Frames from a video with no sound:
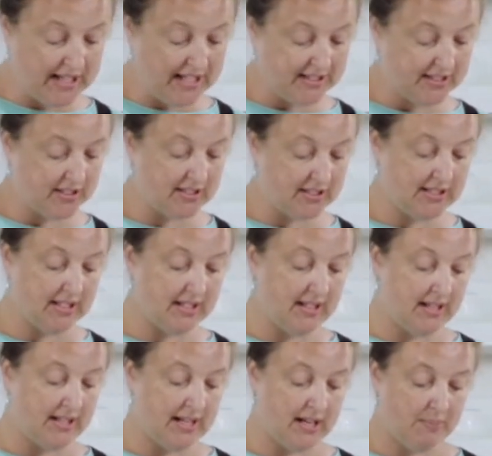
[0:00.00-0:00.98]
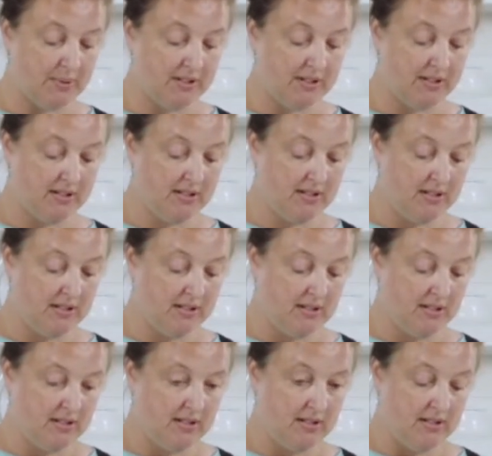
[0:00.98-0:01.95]
that's our second cup.
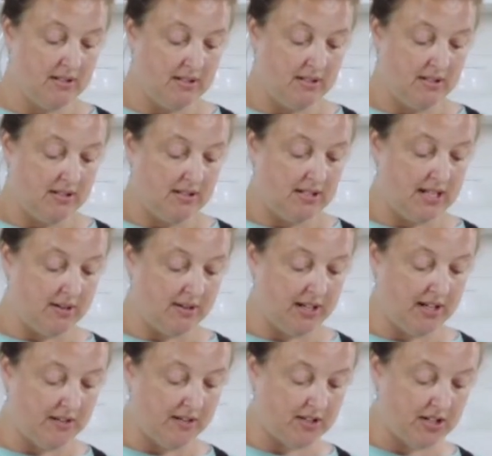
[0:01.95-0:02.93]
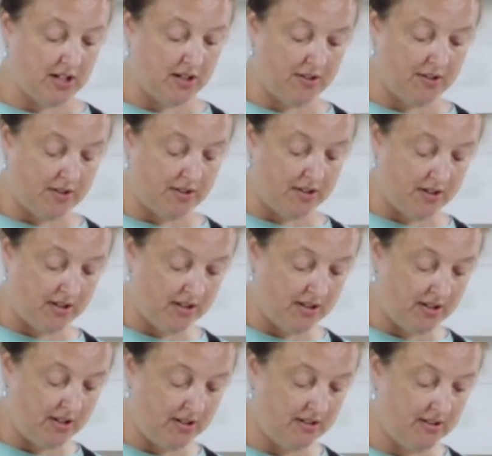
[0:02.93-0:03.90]
And now here's our
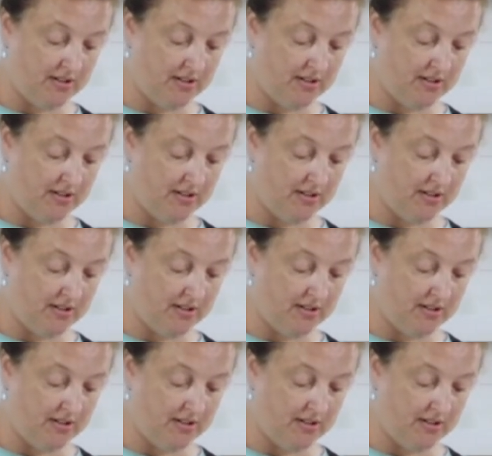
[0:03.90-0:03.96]
third.